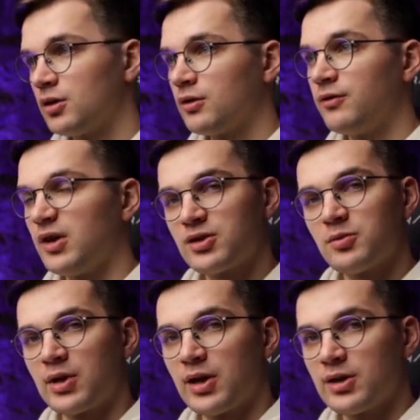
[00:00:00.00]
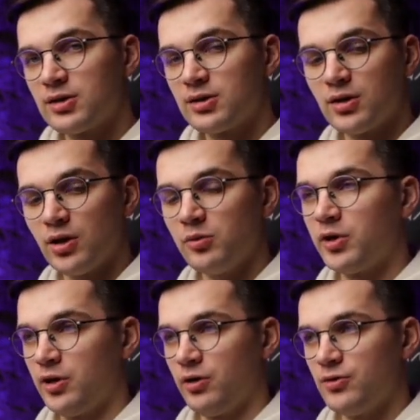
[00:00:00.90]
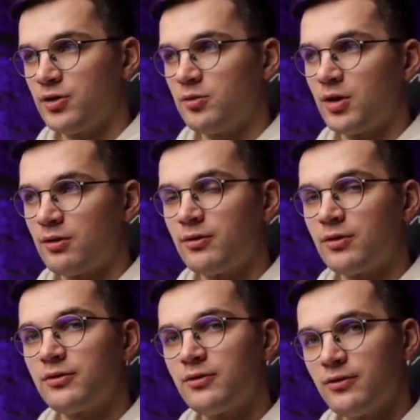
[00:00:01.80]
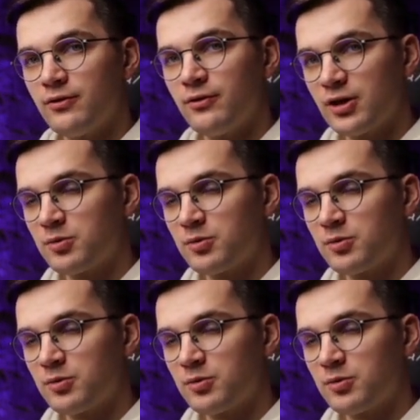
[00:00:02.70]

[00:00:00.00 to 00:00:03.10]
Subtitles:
Fixed price, not per user, but for fixed